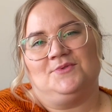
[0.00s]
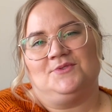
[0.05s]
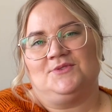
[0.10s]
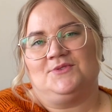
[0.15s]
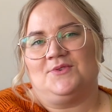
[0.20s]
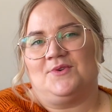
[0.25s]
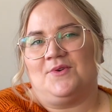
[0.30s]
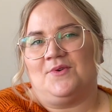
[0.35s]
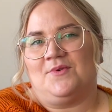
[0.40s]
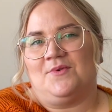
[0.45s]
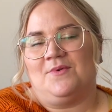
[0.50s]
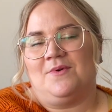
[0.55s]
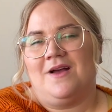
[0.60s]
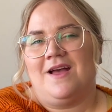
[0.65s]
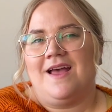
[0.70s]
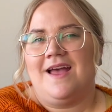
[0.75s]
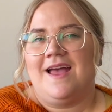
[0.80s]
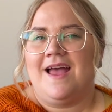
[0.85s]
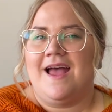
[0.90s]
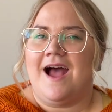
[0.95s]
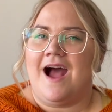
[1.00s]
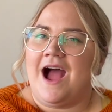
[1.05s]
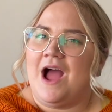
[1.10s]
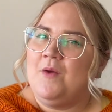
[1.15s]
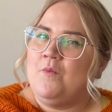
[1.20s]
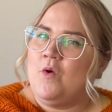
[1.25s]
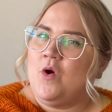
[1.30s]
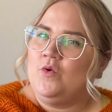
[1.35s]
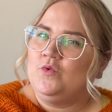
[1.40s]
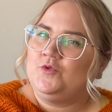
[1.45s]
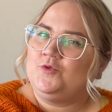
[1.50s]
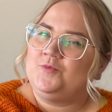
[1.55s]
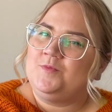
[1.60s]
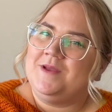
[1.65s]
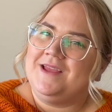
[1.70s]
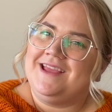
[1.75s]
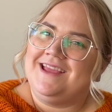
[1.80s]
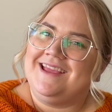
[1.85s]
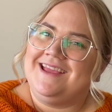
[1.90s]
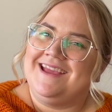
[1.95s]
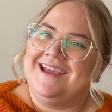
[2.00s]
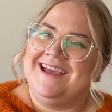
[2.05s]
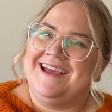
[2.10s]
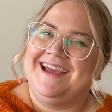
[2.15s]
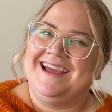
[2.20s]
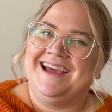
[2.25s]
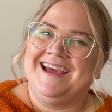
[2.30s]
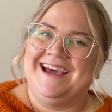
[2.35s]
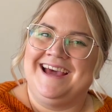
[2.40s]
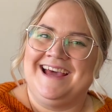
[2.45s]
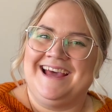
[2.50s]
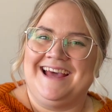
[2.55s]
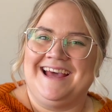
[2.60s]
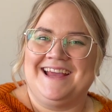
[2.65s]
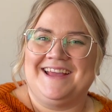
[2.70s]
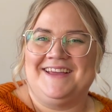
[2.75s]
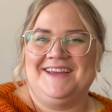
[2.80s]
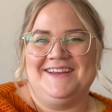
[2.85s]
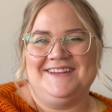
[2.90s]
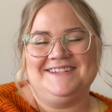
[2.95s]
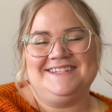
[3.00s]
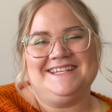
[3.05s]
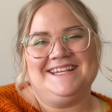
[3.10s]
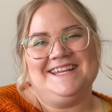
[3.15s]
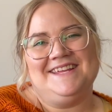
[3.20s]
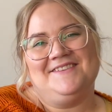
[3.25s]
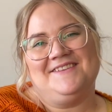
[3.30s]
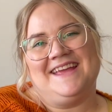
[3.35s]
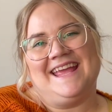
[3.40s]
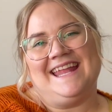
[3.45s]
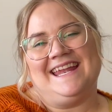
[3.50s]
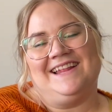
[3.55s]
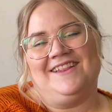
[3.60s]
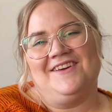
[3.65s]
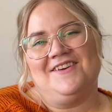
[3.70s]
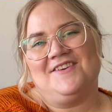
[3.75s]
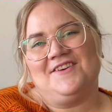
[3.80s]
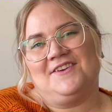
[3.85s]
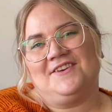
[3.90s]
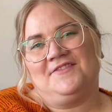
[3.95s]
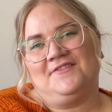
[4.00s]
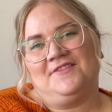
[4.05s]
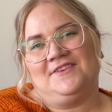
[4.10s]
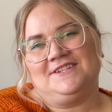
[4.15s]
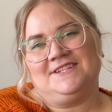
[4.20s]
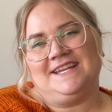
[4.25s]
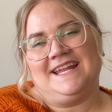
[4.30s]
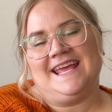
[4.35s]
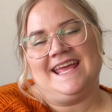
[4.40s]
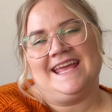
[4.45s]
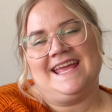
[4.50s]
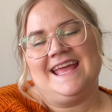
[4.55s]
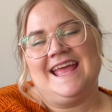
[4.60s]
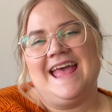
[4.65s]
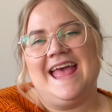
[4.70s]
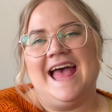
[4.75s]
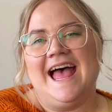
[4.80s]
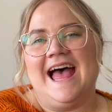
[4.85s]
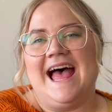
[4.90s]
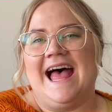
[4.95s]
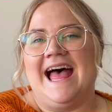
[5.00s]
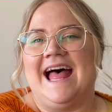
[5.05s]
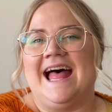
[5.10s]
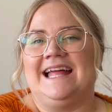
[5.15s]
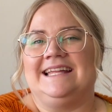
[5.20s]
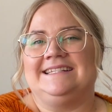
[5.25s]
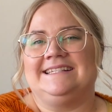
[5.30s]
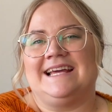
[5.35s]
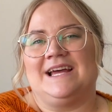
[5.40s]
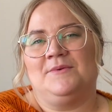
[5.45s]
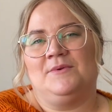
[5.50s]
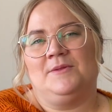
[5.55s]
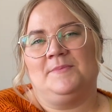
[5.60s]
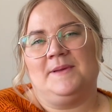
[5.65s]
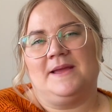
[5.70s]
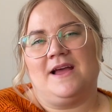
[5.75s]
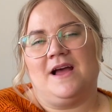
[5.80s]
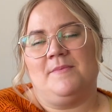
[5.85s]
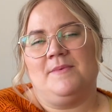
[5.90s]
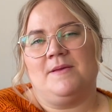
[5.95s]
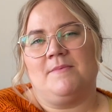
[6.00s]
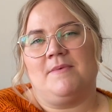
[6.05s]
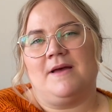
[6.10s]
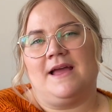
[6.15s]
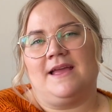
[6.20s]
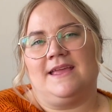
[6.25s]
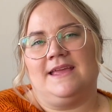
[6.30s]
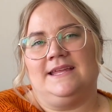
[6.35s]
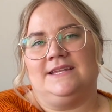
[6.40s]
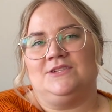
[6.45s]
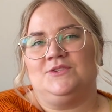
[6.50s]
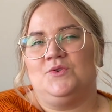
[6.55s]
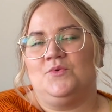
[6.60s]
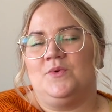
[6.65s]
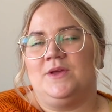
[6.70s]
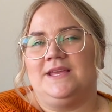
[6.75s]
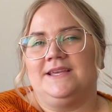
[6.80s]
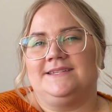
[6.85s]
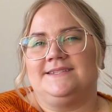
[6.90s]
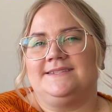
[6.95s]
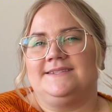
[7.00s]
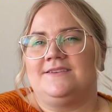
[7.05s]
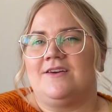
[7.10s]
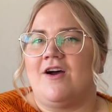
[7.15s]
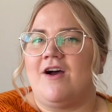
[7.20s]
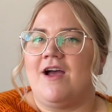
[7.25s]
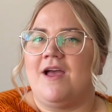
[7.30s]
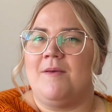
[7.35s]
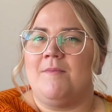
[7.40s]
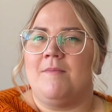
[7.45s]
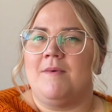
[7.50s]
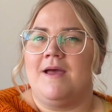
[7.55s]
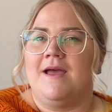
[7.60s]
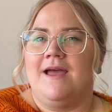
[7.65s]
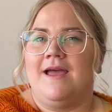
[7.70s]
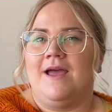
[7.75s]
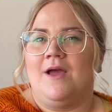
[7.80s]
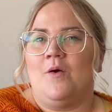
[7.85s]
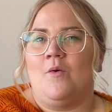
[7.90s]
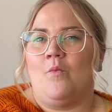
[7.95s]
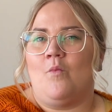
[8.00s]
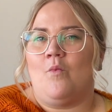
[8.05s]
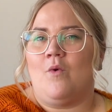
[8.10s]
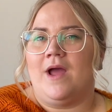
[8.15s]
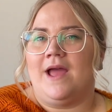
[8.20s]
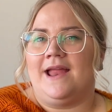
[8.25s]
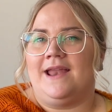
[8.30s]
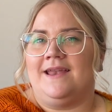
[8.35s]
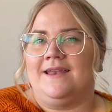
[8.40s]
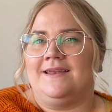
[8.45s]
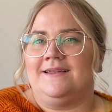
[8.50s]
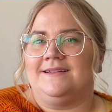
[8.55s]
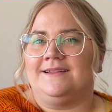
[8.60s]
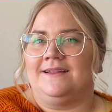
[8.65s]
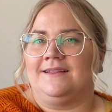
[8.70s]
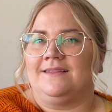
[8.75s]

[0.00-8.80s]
So I won't be continuing any longer for today, and I will be coming back in 2 weeks' time when the